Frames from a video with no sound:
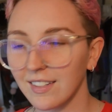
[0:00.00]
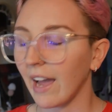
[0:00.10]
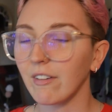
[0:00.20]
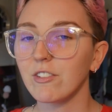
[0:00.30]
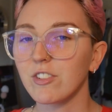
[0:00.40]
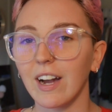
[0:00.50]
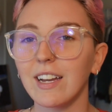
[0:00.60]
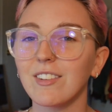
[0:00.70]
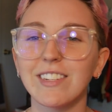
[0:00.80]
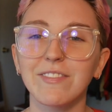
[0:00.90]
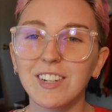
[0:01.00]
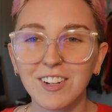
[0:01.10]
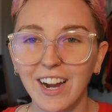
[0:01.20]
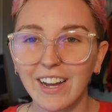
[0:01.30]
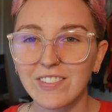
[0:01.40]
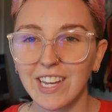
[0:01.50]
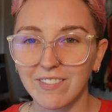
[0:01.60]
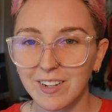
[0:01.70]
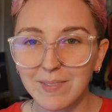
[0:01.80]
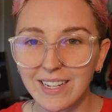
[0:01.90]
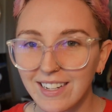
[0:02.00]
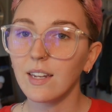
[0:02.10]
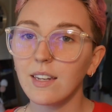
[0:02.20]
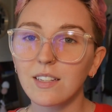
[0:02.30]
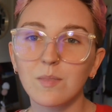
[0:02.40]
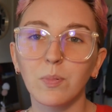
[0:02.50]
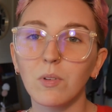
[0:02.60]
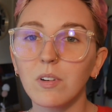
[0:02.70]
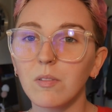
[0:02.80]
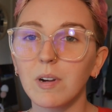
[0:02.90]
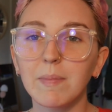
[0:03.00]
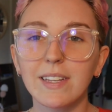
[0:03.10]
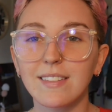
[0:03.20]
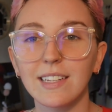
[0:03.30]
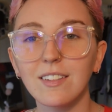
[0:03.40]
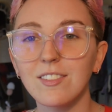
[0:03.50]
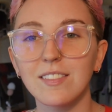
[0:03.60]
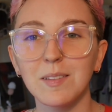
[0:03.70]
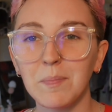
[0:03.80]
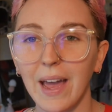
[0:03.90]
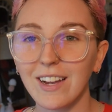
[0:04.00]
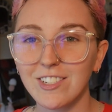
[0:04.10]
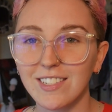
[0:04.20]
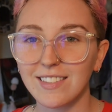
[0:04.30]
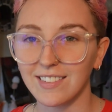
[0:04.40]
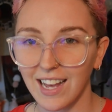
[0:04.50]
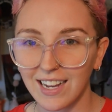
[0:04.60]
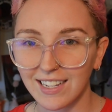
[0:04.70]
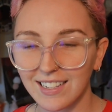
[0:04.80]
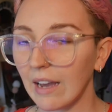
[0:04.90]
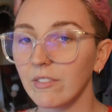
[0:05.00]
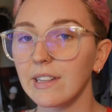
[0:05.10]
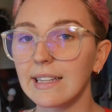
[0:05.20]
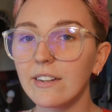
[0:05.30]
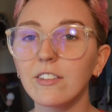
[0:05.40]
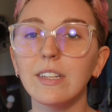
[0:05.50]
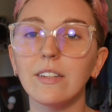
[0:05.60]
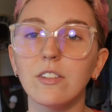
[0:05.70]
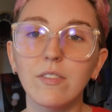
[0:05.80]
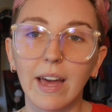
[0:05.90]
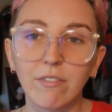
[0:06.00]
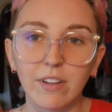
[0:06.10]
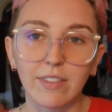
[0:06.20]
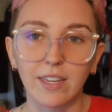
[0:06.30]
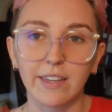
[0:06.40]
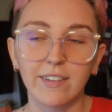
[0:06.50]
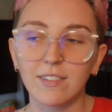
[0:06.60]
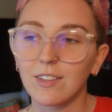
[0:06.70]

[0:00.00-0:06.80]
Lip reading: I would try out different crafts every week and explore where my skills and passions lie. I would literally do everything.